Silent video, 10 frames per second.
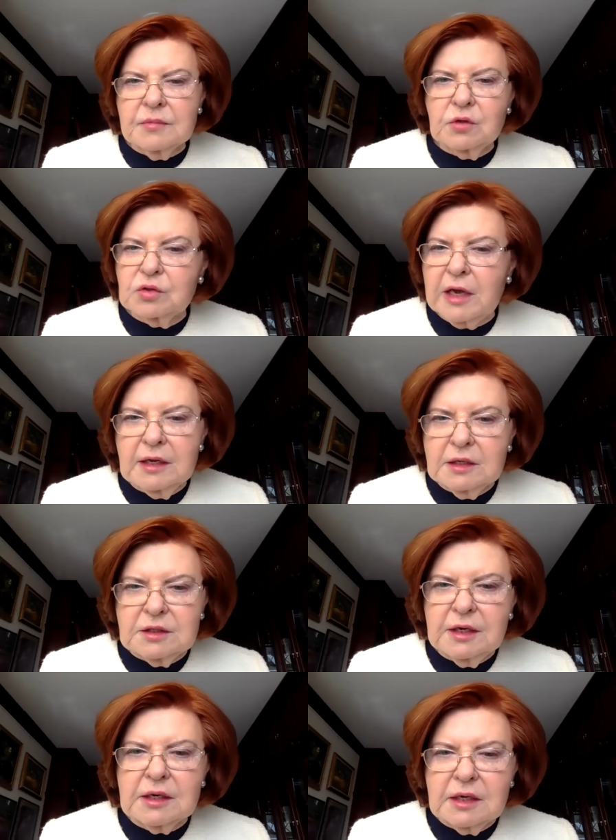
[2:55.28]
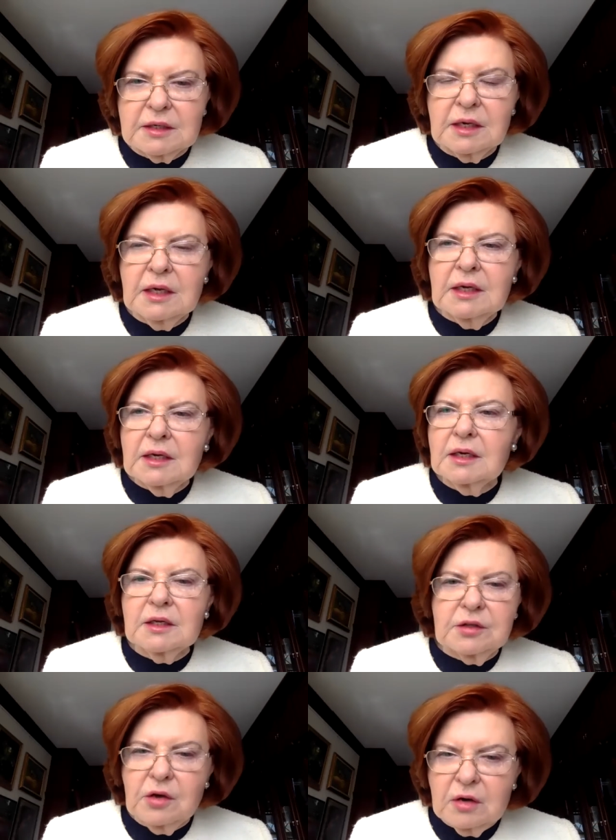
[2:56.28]
totalitarian
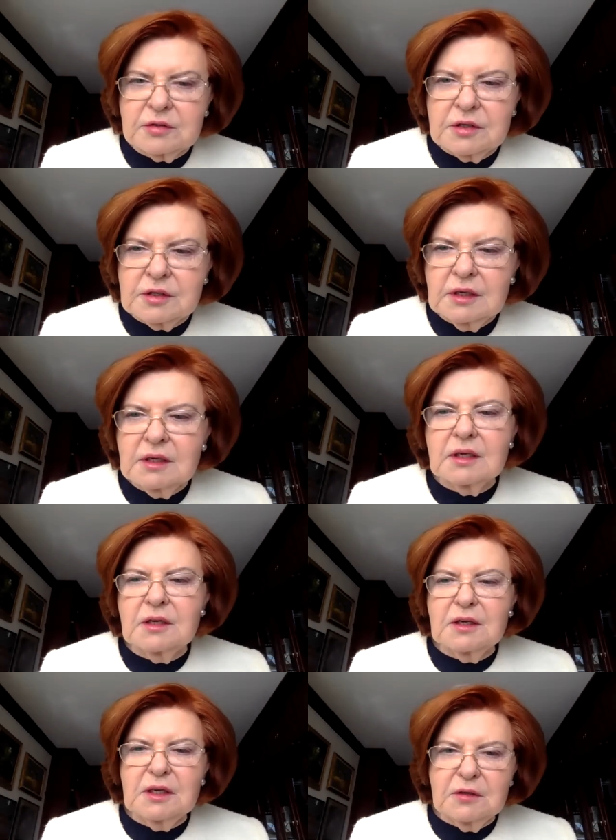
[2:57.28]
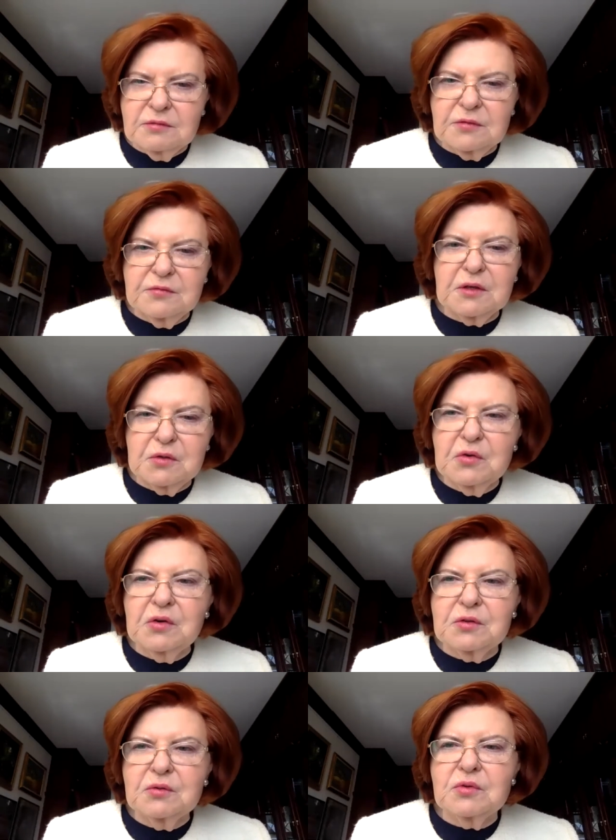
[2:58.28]
theocracy, even if they do
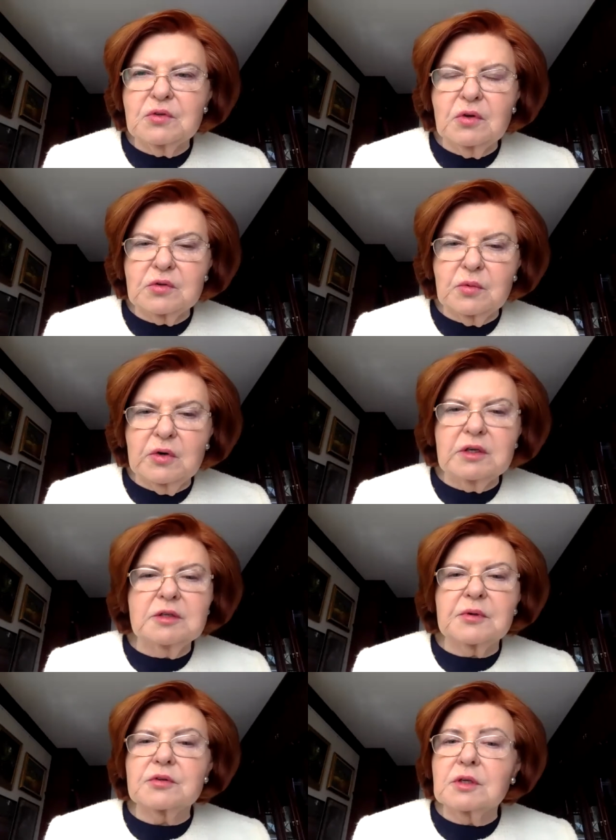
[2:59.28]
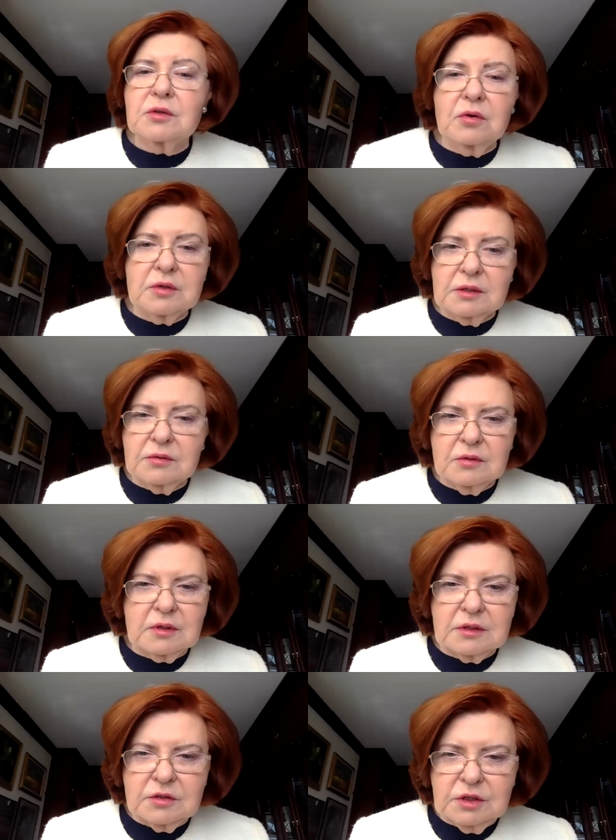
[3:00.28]
not use those words, because they're
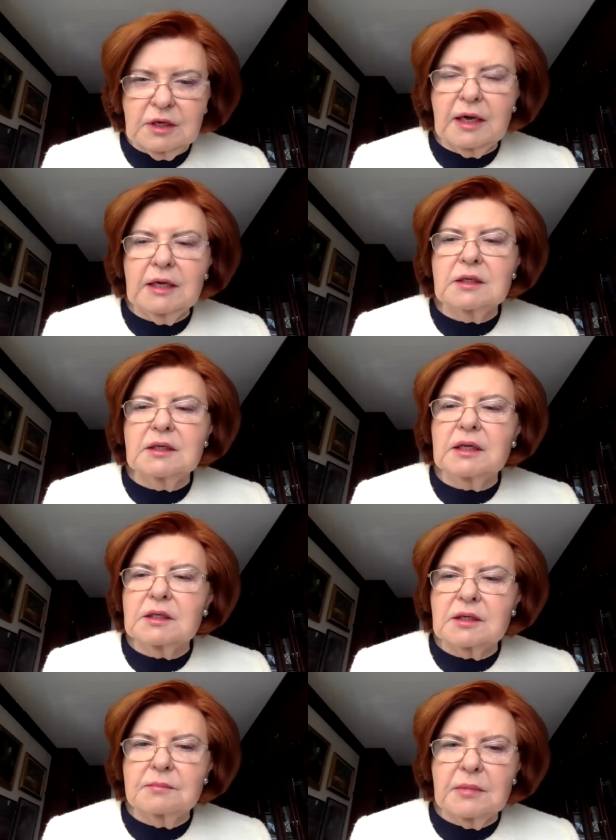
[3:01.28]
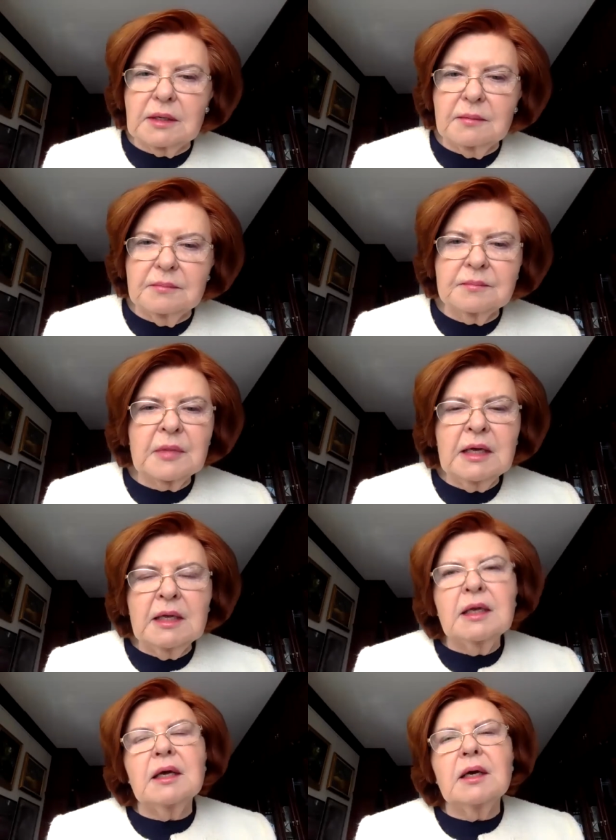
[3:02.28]
talking jihad, and that is
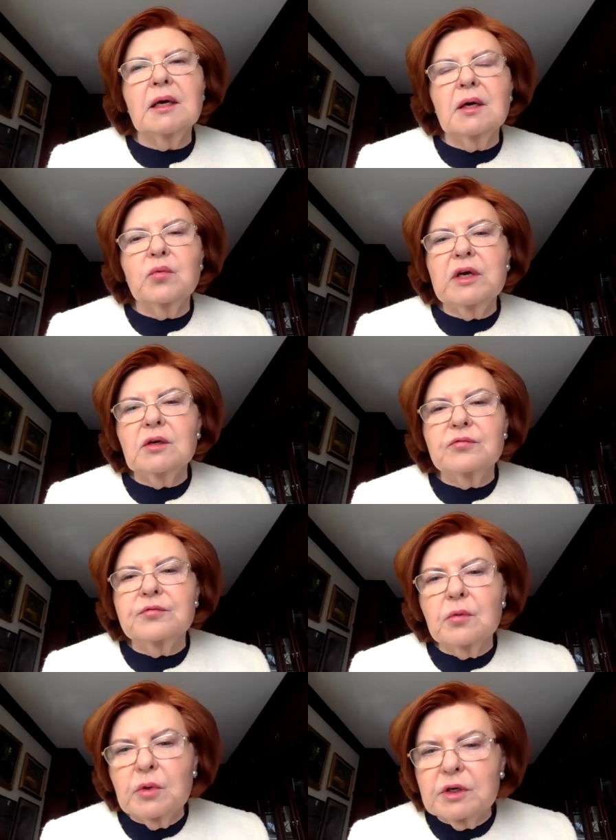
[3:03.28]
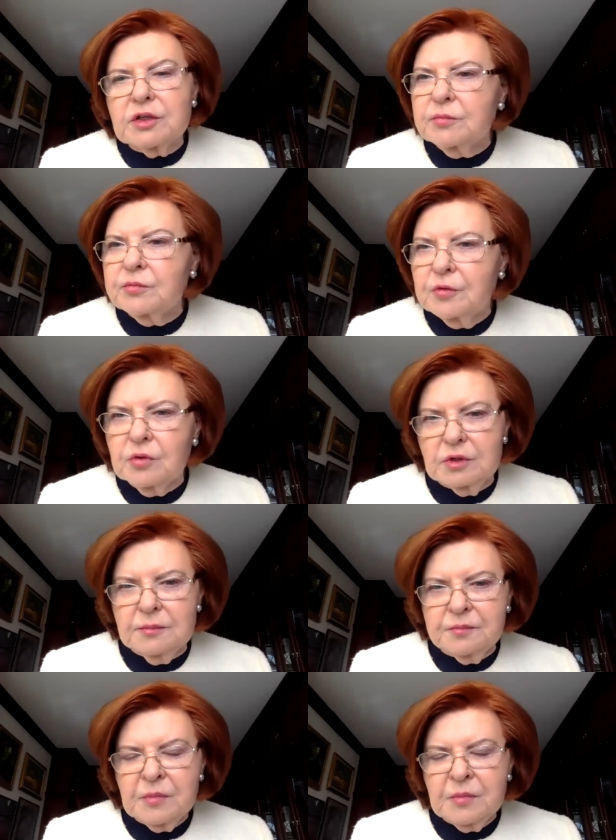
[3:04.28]
a way of worship for them.